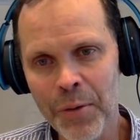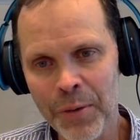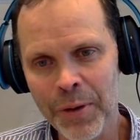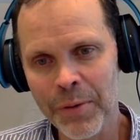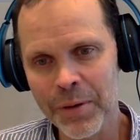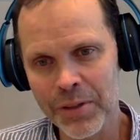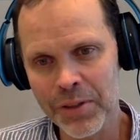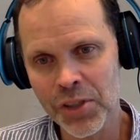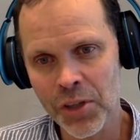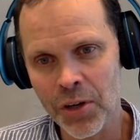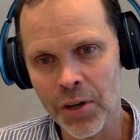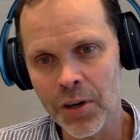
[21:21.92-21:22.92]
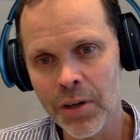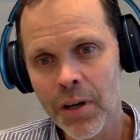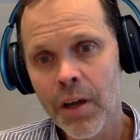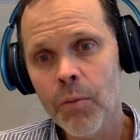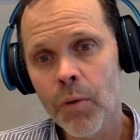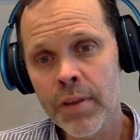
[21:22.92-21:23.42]
We weren't sure.
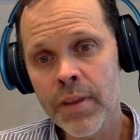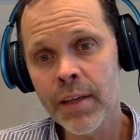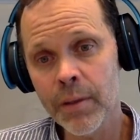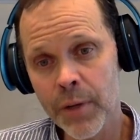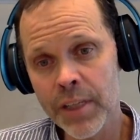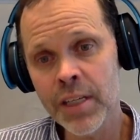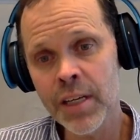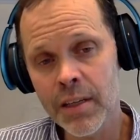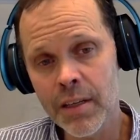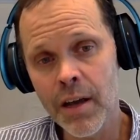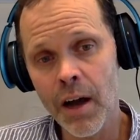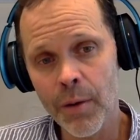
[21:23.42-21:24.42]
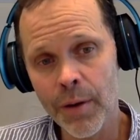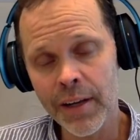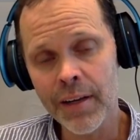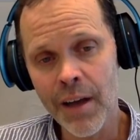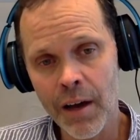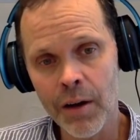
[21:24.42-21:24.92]
One thing that we did already
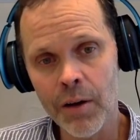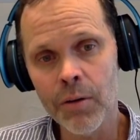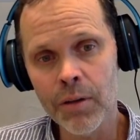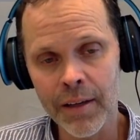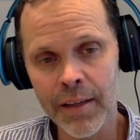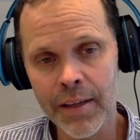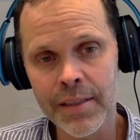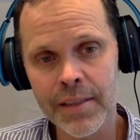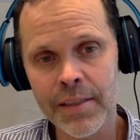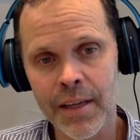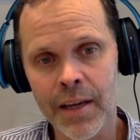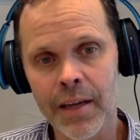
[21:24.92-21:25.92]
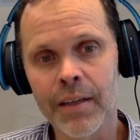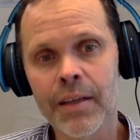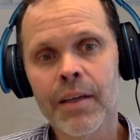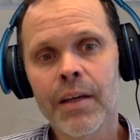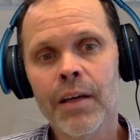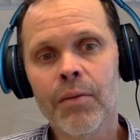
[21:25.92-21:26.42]
know is that
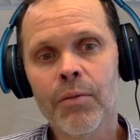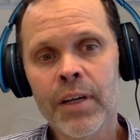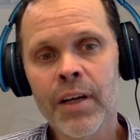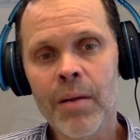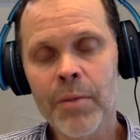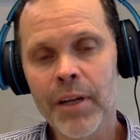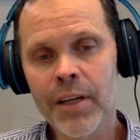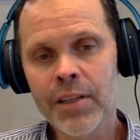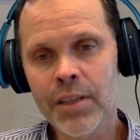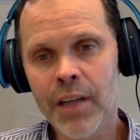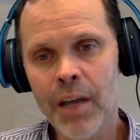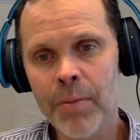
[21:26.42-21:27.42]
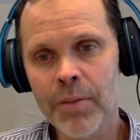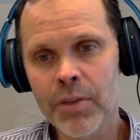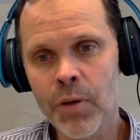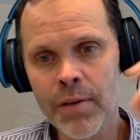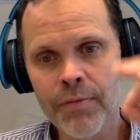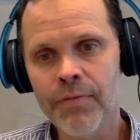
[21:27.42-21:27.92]
recombination happens
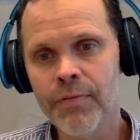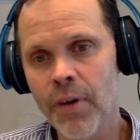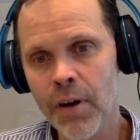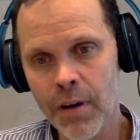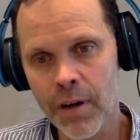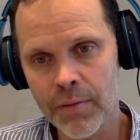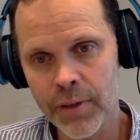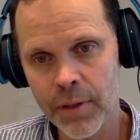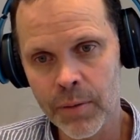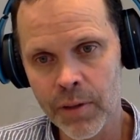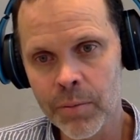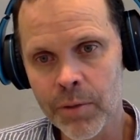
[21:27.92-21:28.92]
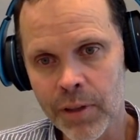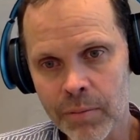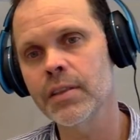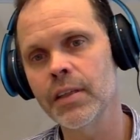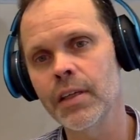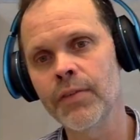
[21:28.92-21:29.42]
quite far out of equilibrium.
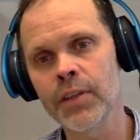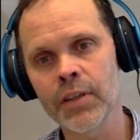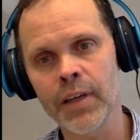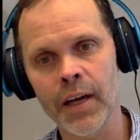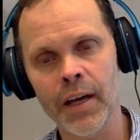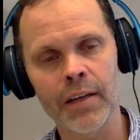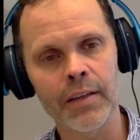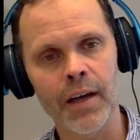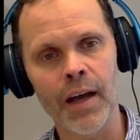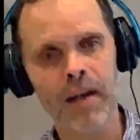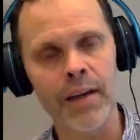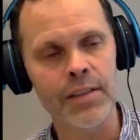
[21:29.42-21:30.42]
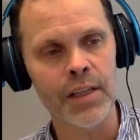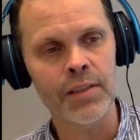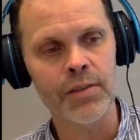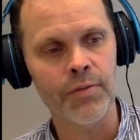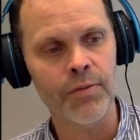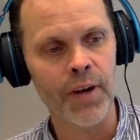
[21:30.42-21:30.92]
If you look at the
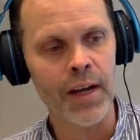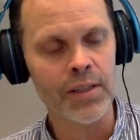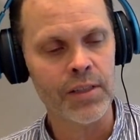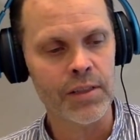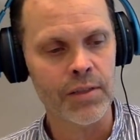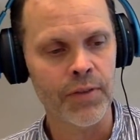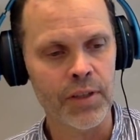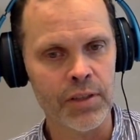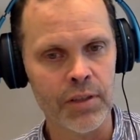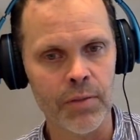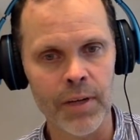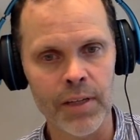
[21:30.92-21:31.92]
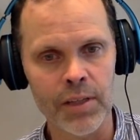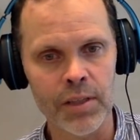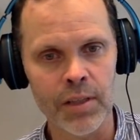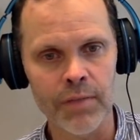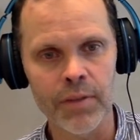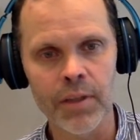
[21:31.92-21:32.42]
ionization fraction as a function of
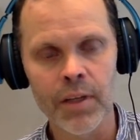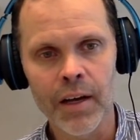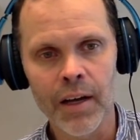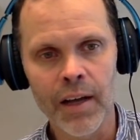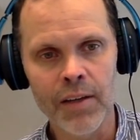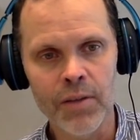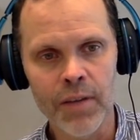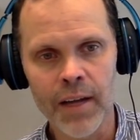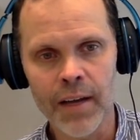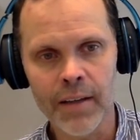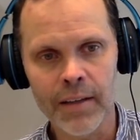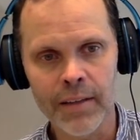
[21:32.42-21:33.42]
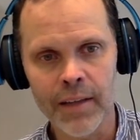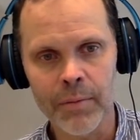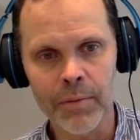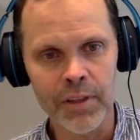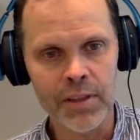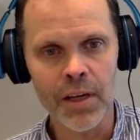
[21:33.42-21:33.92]
redshift, and you calculate that with
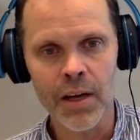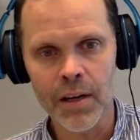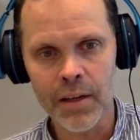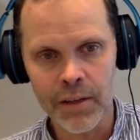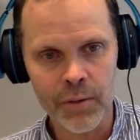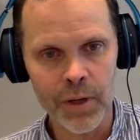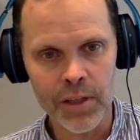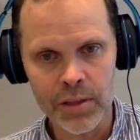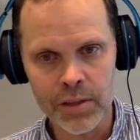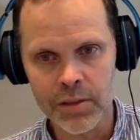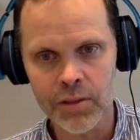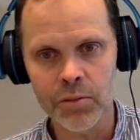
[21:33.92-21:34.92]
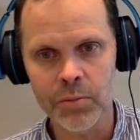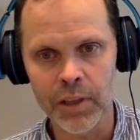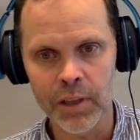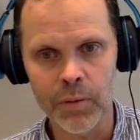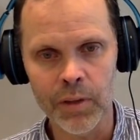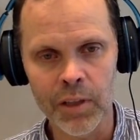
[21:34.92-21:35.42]
the Saha equation, assuming
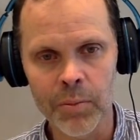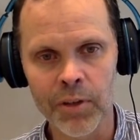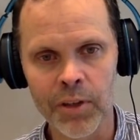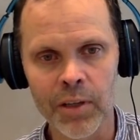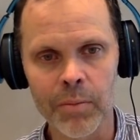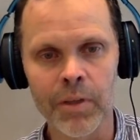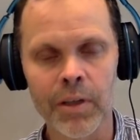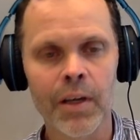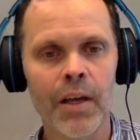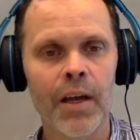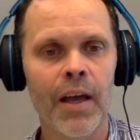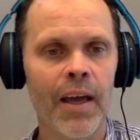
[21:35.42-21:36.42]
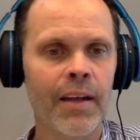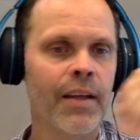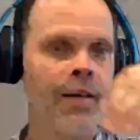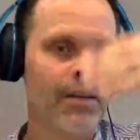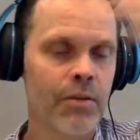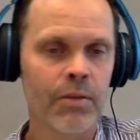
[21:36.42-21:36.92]
equilibrium, and then
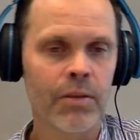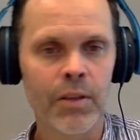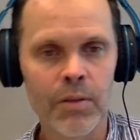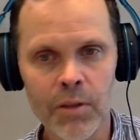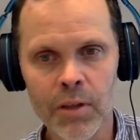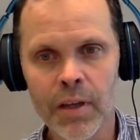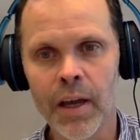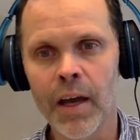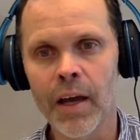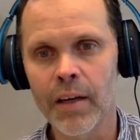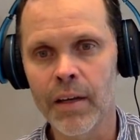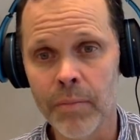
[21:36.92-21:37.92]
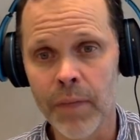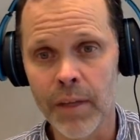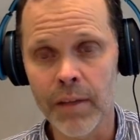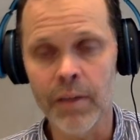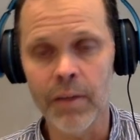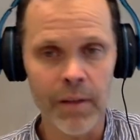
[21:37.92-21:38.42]
you look at
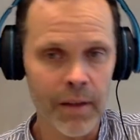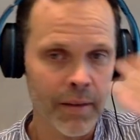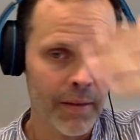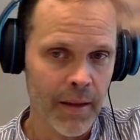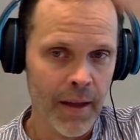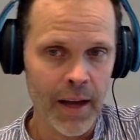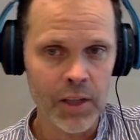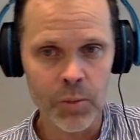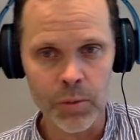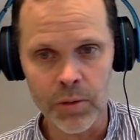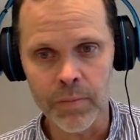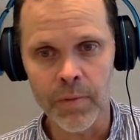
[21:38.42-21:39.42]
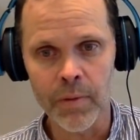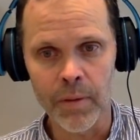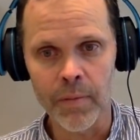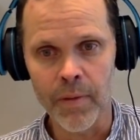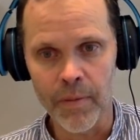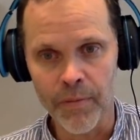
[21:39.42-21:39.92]
the actual
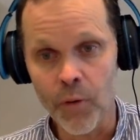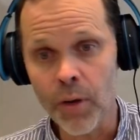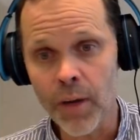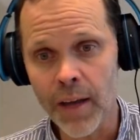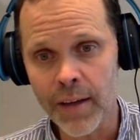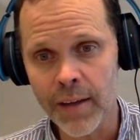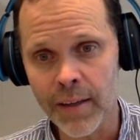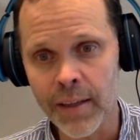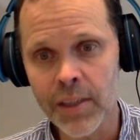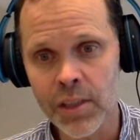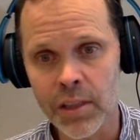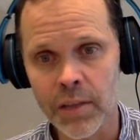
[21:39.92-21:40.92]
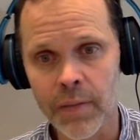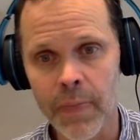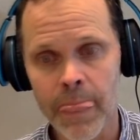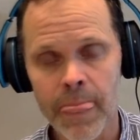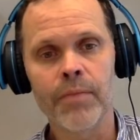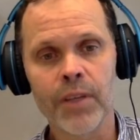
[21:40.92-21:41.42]
full calculation,
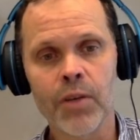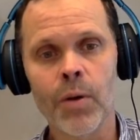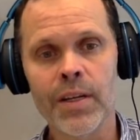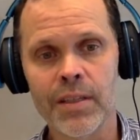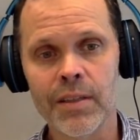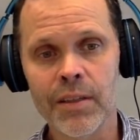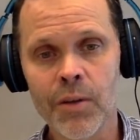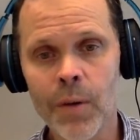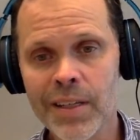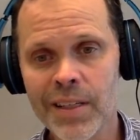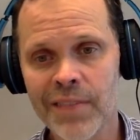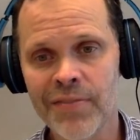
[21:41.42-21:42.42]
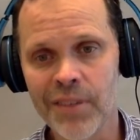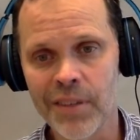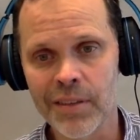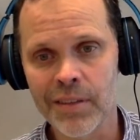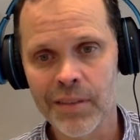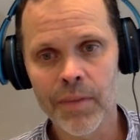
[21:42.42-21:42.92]
they're quite different.
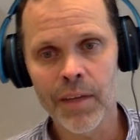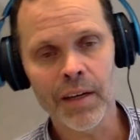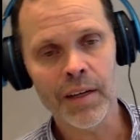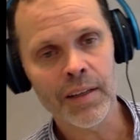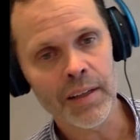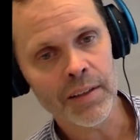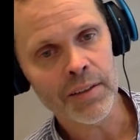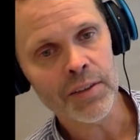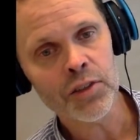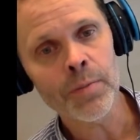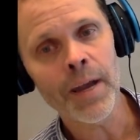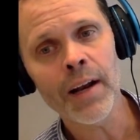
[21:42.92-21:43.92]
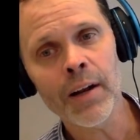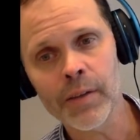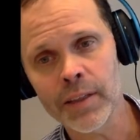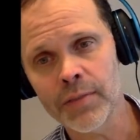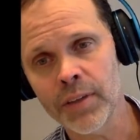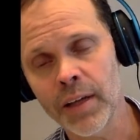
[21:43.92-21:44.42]
They're dramatically
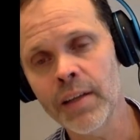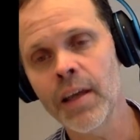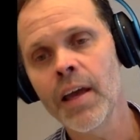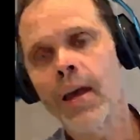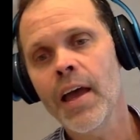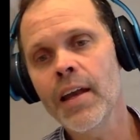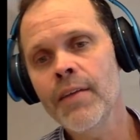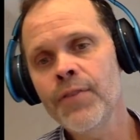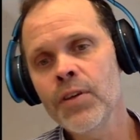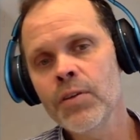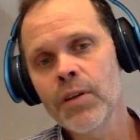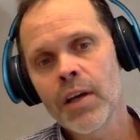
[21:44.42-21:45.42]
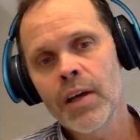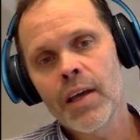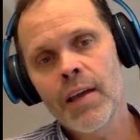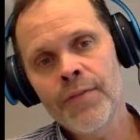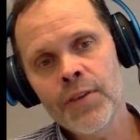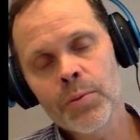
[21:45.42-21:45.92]
different. And
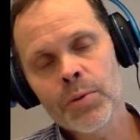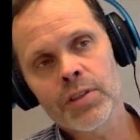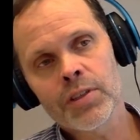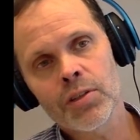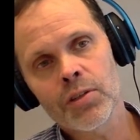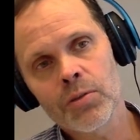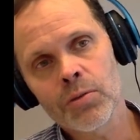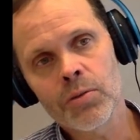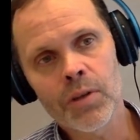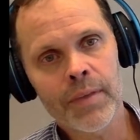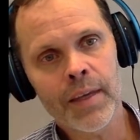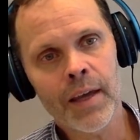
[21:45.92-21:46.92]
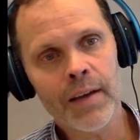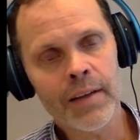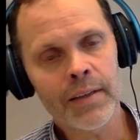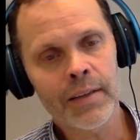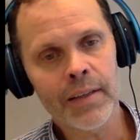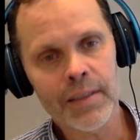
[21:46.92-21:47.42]
if you were to
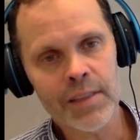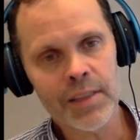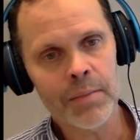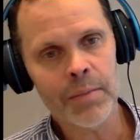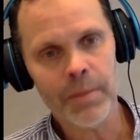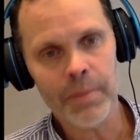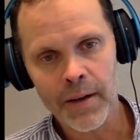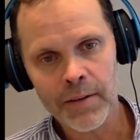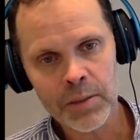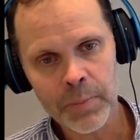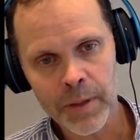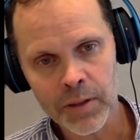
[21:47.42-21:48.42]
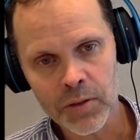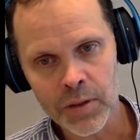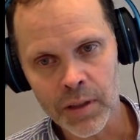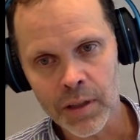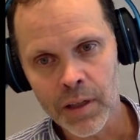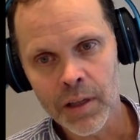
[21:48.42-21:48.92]
calculate CMB power
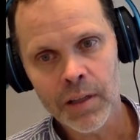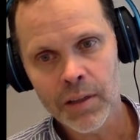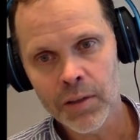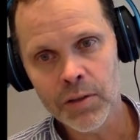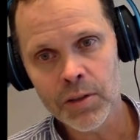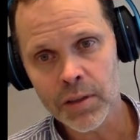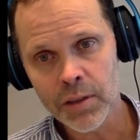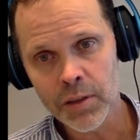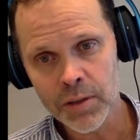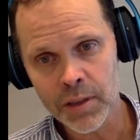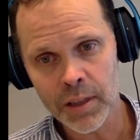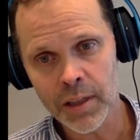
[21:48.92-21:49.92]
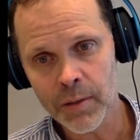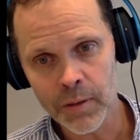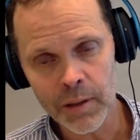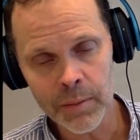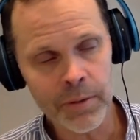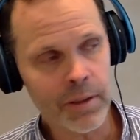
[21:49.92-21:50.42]
spectra using an
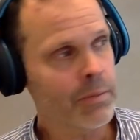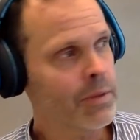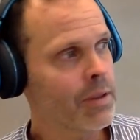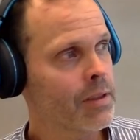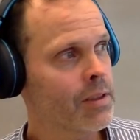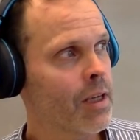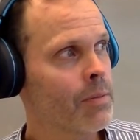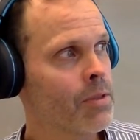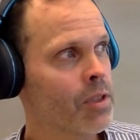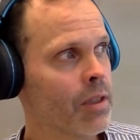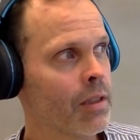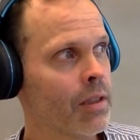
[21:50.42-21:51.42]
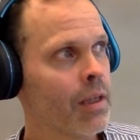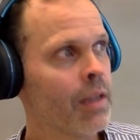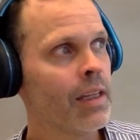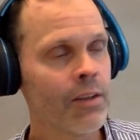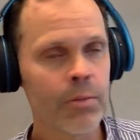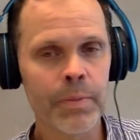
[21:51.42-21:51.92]
equilibrium assumption,
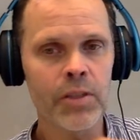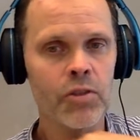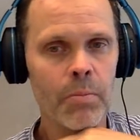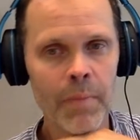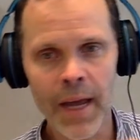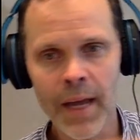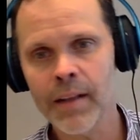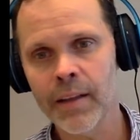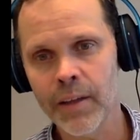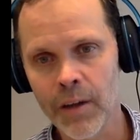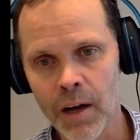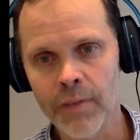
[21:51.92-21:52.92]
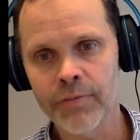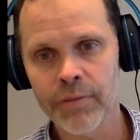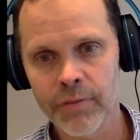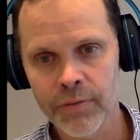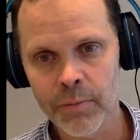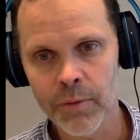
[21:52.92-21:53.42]
they would be dramatically off
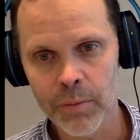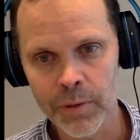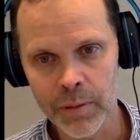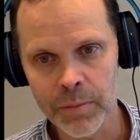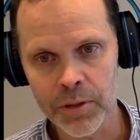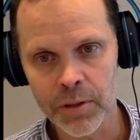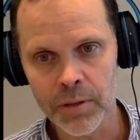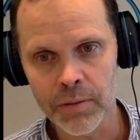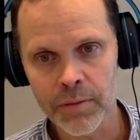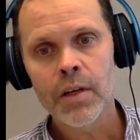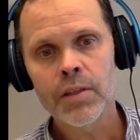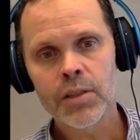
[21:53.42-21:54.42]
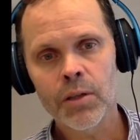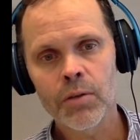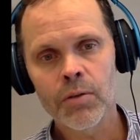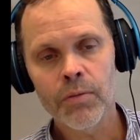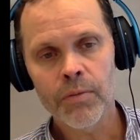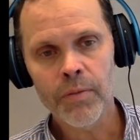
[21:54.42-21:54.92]
from what we observe.
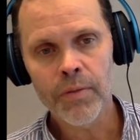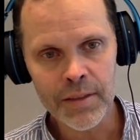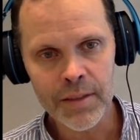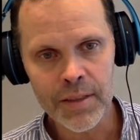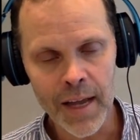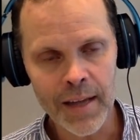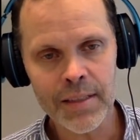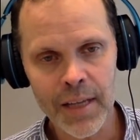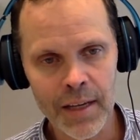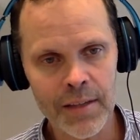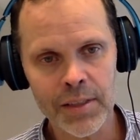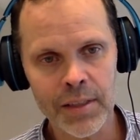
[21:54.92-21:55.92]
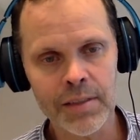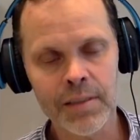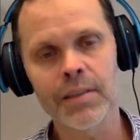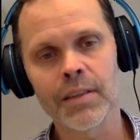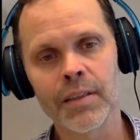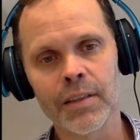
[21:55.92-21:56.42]
So that tells us
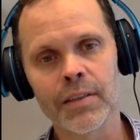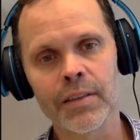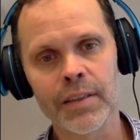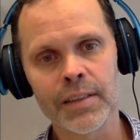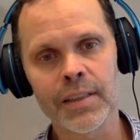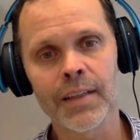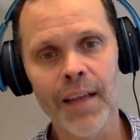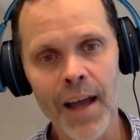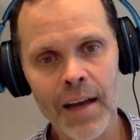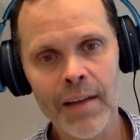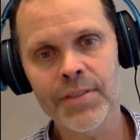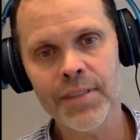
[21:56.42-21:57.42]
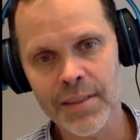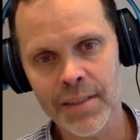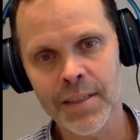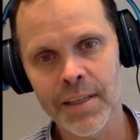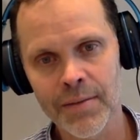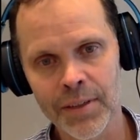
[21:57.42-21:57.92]
that there is a lot of
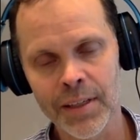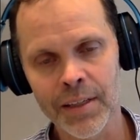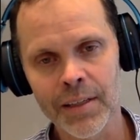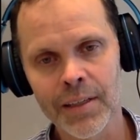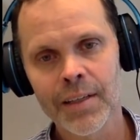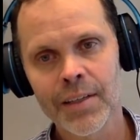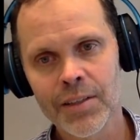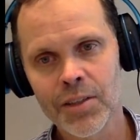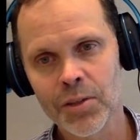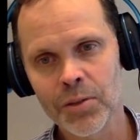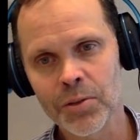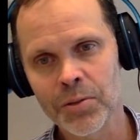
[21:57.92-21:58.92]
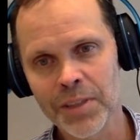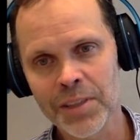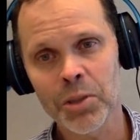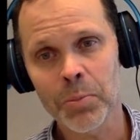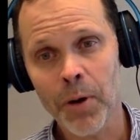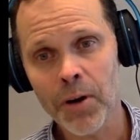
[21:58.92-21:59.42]
sensitivity to this
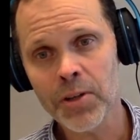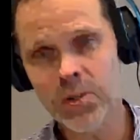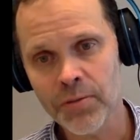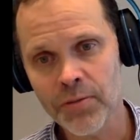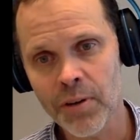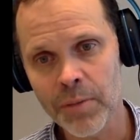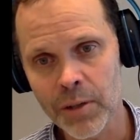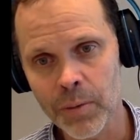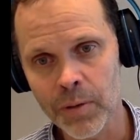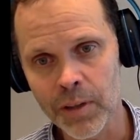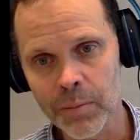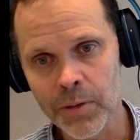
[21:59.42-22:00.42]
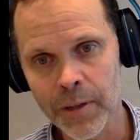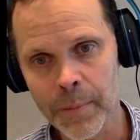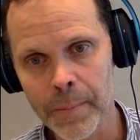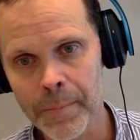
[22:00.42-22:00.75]
departure from equilibrium.